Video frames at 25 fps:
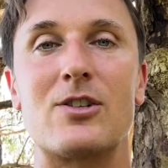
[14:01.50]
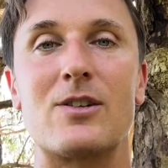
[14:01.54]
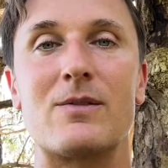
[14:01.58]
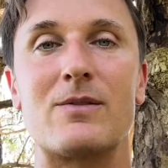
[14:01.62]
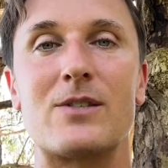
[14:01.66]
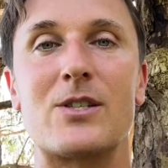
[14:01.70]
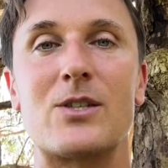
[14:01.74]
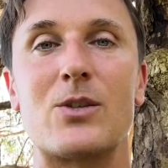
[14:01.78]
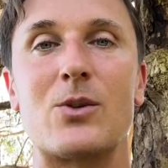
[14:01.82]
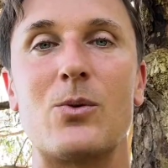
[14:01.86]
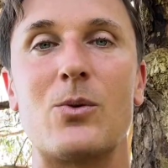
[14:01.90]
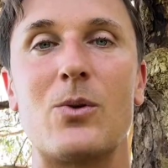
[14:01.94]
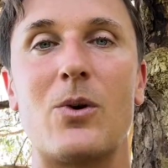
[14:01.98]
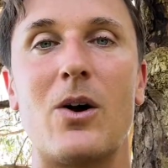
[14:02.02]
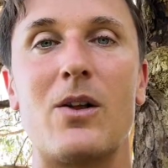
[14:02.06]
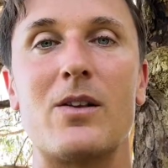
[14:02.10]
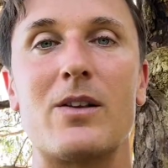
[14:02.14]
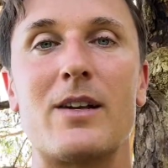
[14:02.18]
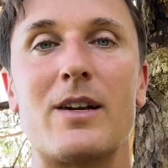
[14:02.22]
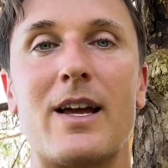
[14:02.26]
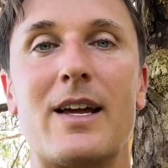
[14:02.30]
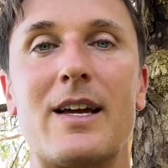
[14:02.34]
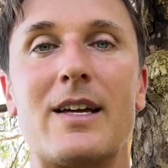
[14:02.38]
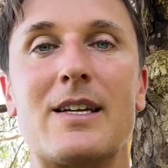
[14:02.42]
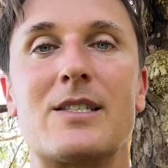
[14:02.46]
of school
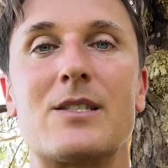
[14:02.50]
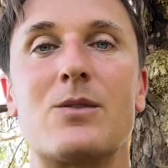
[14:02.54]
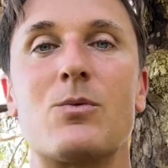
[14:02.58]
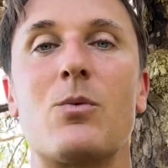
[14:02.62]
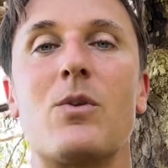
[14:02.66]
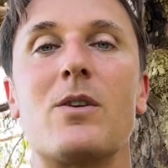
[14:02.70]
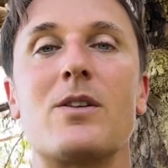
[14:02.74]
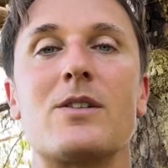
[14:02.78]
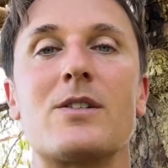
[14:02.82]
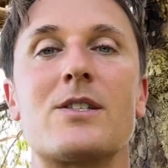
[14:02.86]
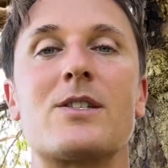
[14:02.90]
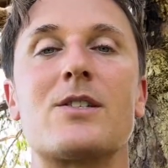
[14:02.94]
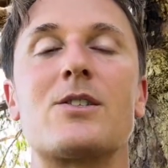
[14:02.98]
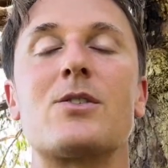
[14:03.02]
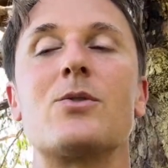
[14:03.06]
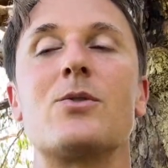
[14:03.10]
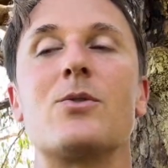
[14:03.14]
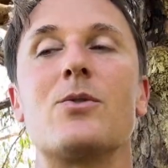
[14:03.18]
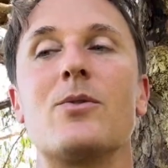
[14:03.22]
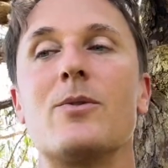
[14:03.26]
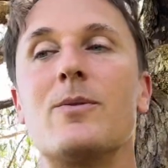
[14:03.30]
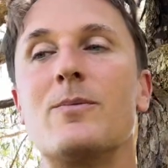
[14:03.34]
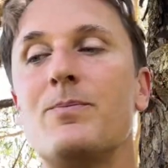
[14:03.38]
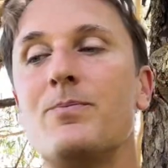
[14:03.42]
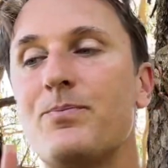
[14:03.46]
holidays was
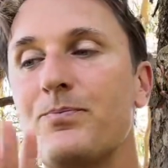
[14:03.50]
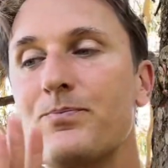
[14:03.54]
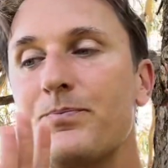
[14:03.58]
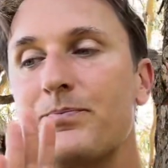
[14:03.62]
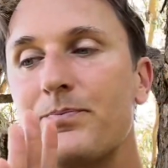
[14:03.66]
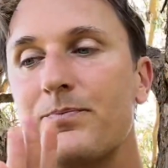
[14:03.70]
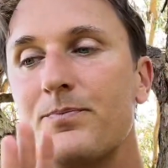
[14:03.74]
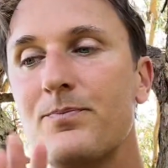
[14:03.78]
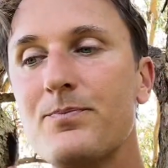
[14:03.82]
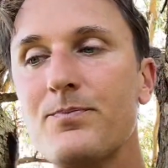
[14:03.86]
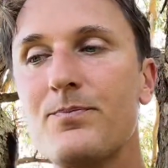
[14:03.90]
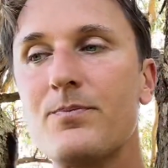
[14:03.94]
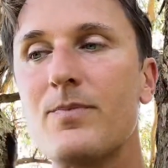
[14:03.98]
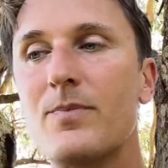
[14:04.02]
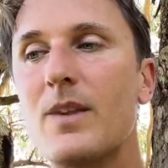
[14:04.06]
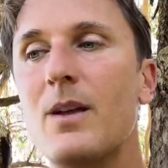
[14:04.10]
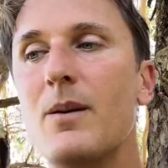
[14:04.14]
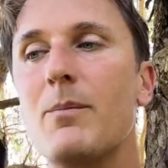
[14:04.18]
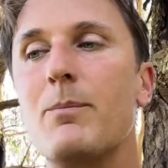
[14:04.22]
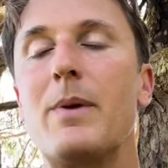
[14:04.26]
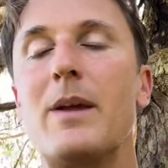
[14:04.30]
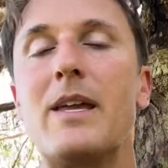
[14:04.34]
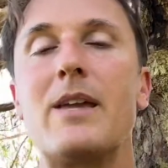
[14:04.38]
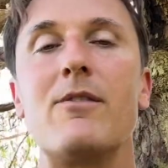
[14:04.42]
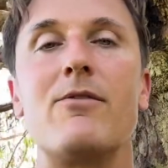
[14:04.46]
to
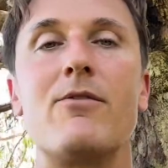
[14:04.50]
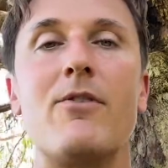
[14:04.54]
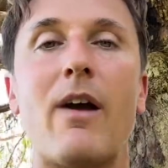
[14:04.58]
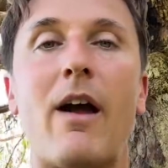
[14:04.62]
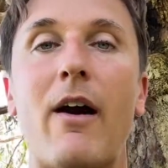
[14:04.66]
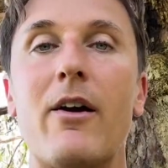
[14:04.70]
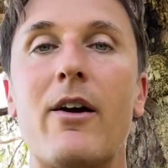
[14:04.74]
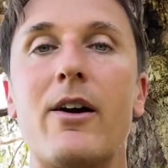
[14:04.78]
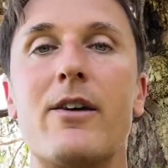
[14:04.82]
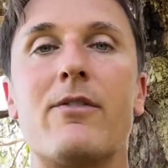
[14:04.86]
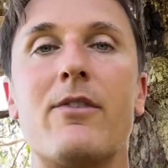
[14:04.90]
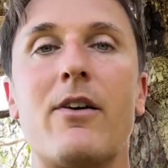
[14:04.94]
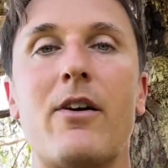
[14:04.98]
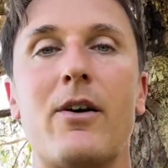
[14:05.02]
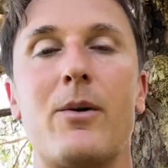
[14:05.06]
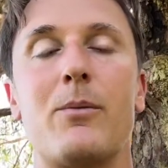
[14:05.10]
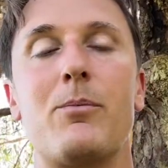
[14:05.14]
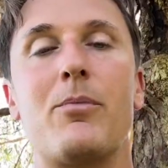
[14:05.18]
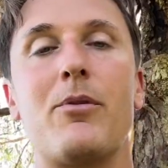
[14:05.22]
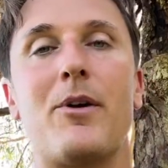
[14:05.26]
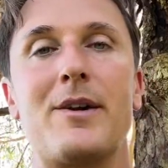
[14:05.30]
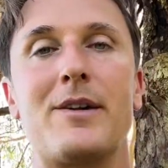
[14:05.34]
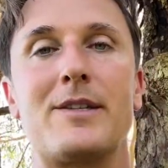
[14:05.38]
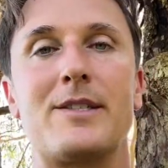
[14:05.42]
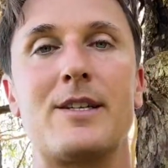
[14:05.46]
be very, very
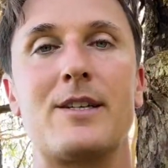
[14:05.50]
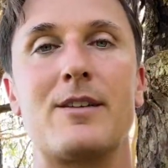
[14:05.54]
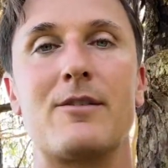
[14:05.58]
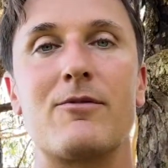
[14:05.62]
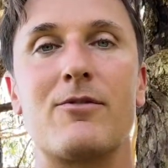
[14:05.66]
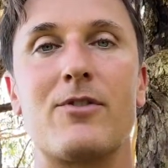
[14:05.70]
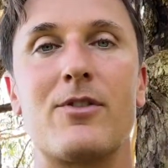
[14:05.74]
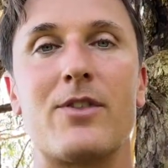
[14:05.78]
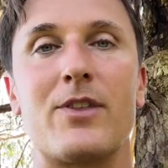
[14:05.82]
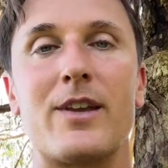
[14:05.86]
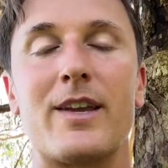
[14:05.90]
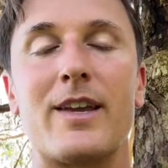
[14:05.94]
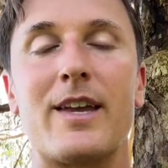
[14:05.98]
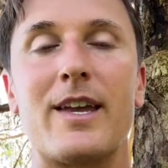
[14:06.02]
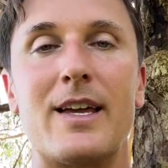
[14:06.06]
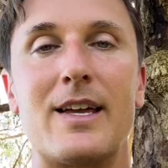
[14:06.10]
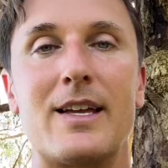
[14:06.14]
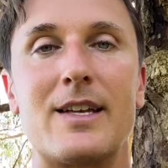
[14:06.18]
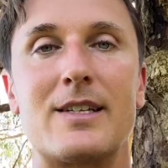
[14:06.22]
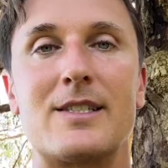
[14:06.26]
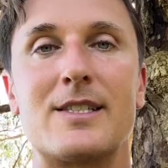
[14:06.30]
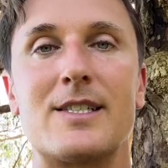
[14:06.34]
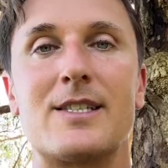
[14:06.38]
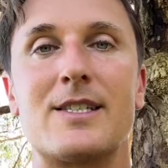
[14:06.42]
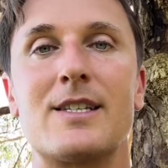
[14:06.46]
present for the
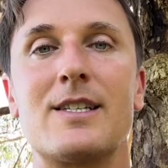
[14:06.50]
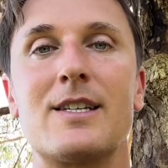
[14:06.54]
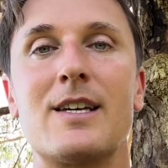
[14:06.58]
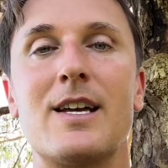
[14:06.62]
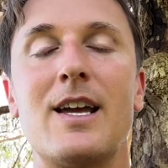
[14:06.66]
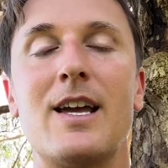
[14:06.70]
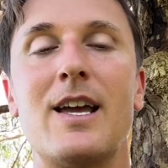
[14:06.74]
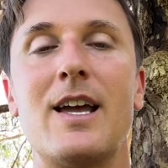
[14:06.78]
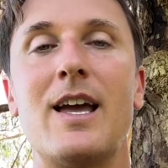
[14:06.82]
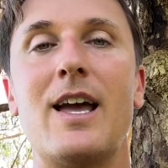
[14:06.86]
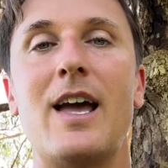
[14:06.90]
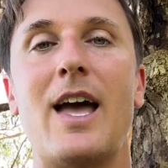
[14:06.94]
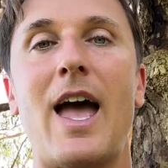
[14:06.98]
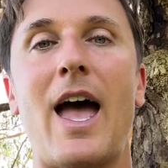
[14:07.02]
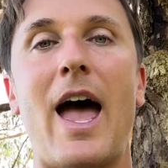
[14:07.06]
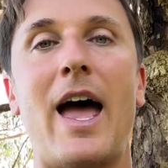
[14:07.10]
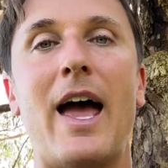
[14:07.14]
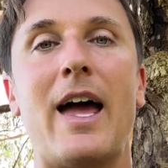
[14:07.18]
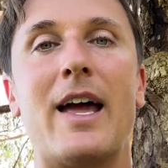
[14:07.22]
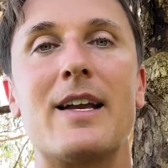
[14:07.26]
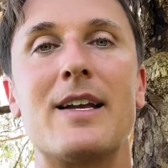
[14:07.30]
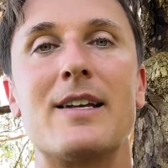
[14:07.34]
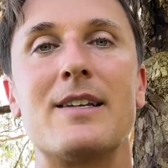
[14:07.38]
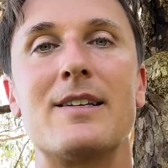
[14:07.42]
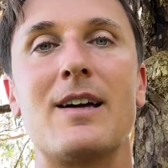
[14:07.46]
kids,
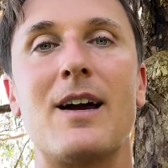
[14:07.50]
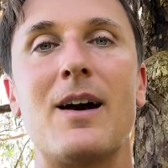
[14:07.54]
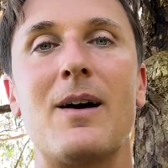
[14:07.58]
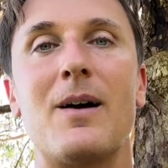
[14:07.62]
and